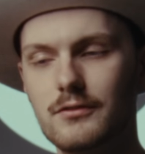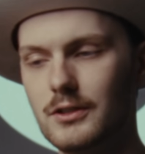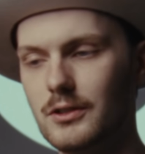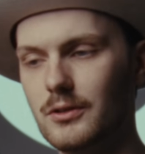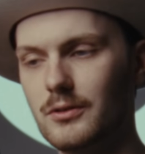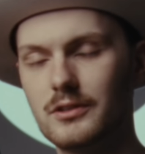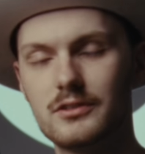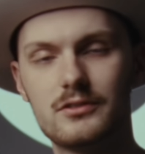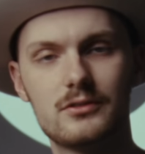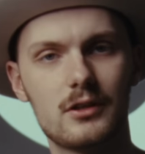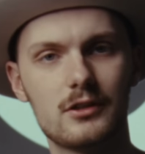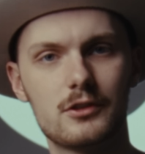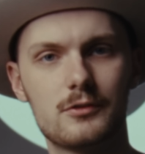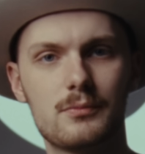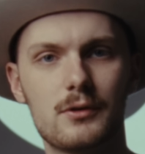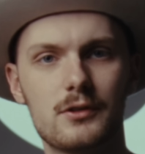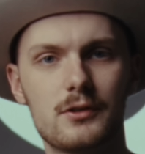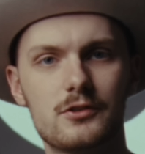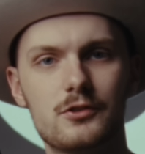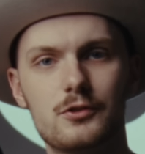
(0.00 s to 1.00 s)
video is not
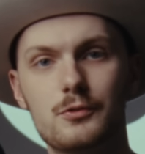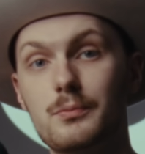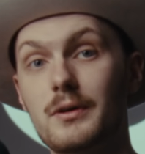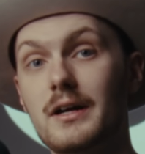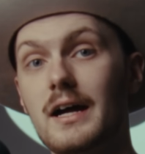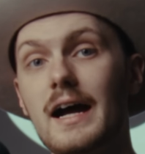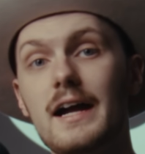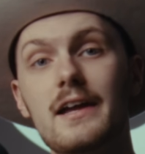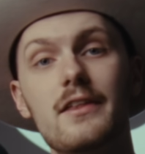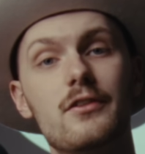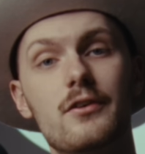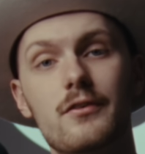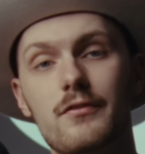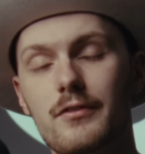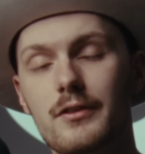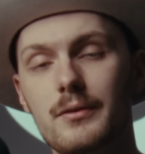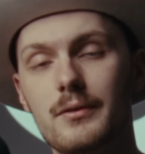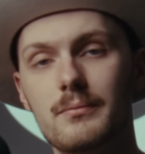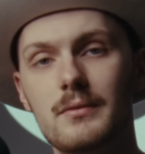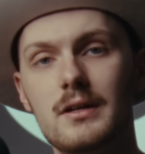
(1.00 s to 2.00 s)
sponsored by either
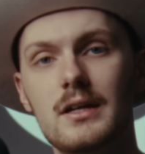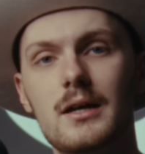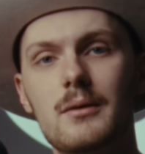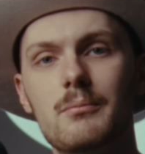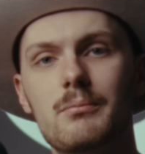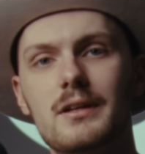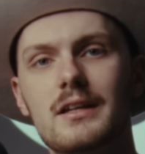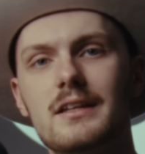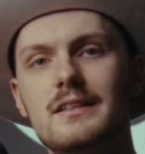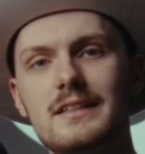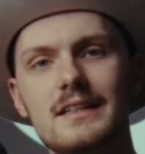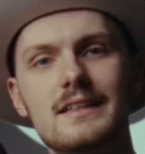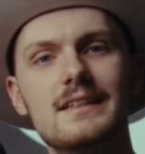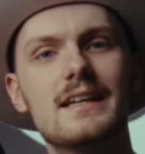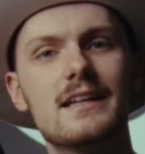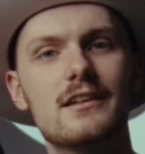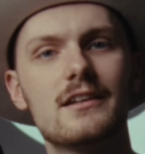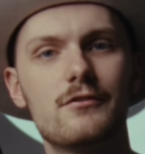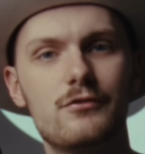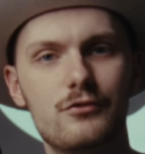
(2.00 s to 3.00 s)
of them, but I did
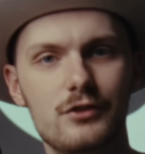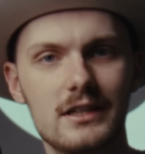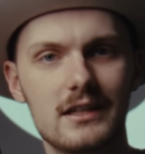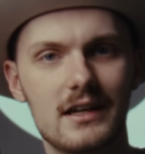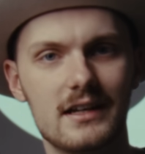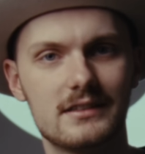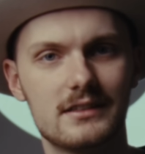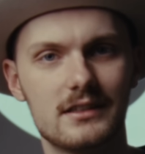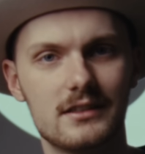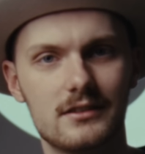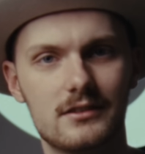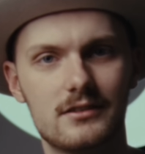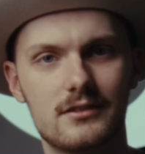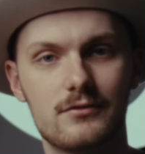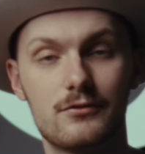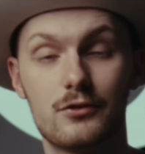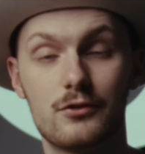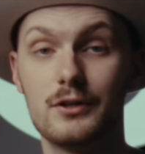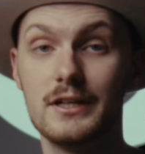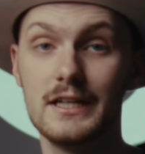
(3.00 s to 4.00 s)
get a free license
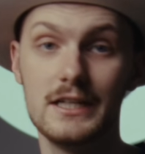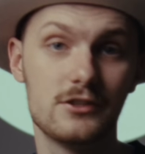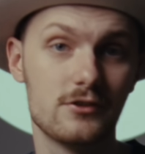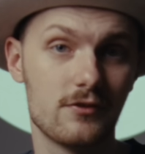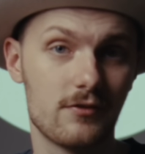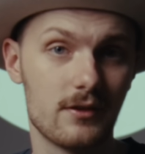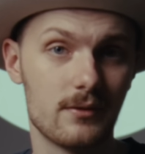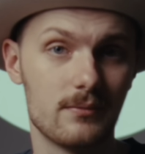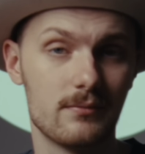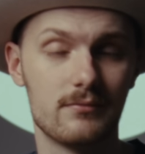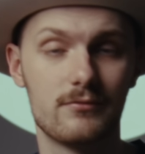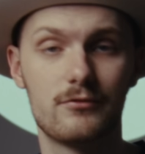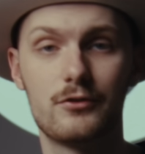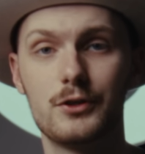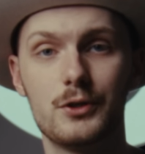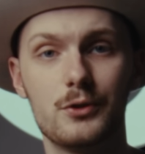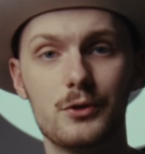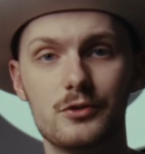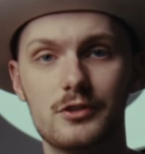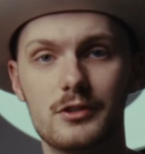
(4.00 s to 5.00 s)
for each of them
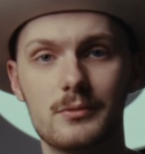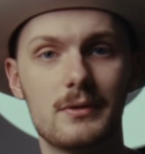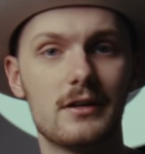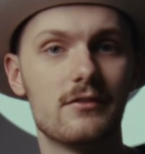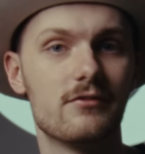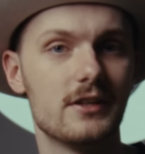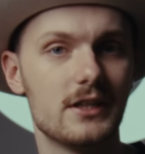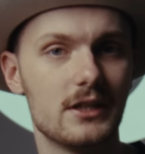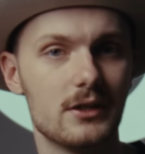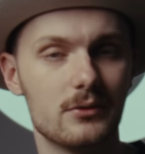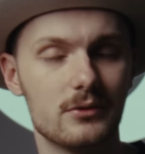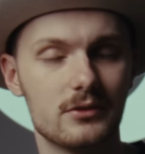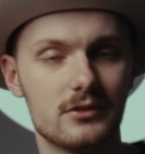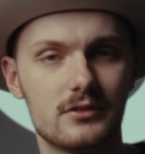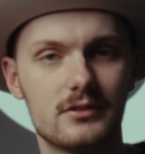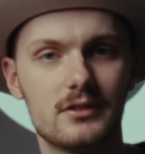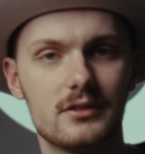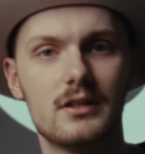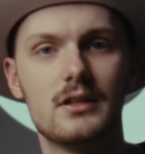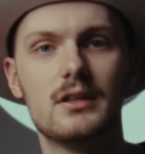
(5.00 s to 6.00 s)
for use in my videos.